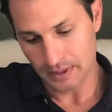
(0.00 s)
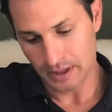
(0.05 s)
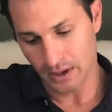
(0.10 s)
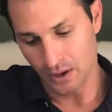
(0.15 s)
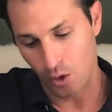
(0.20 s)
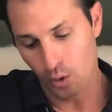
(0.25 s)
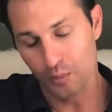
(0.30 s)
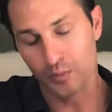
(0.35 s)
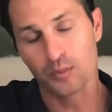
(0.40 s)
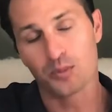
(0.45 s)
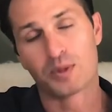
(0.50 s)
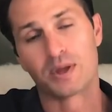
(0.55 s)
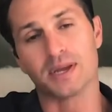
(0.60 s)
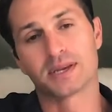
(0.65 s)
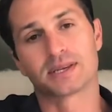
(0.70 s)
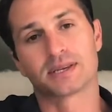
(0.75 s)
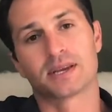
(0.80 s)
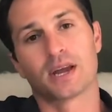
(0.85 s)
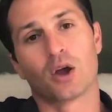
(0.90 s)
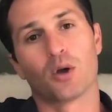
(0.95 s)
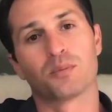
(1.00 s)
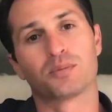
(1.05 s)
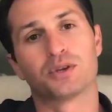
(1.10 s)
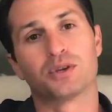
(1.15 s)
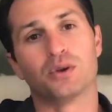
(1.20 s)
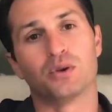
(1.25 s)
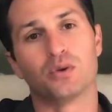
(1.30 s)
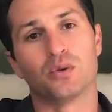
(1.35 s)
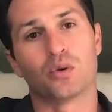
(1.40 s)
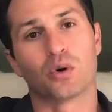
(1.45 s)
I hope this
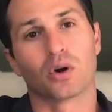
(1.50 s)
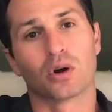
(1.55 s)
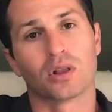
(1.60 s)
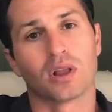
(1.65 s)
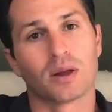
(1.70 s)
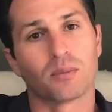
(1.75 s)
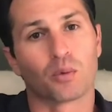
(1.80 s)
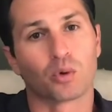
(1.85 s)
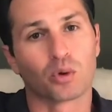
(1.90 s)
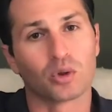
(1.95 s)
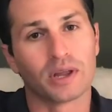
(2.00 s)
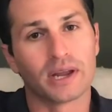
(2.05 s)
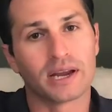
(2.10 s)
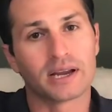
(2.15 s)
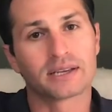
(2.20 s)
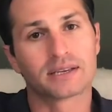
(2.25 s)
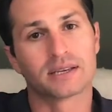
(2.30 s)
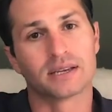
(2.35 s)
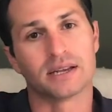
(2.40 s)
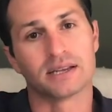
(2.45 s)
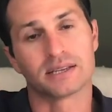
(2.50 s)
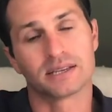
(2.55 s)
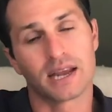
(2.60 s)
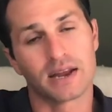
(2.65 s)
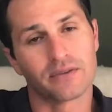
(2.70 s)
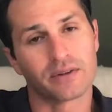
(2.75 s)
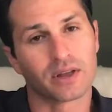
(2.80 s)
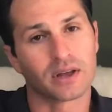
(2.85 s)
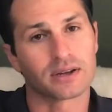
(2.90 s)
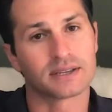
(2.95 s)
helps you earn a lot more links and
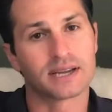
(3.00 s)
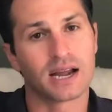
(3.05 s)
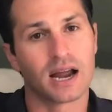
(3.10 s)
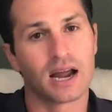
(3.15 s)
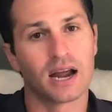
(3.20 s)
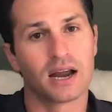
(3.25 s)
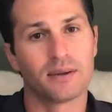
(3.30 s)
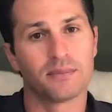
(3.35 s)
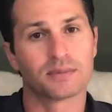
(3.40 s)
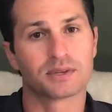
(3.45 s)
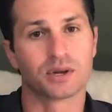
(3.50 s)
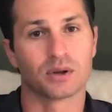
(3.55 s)
save a lot of time.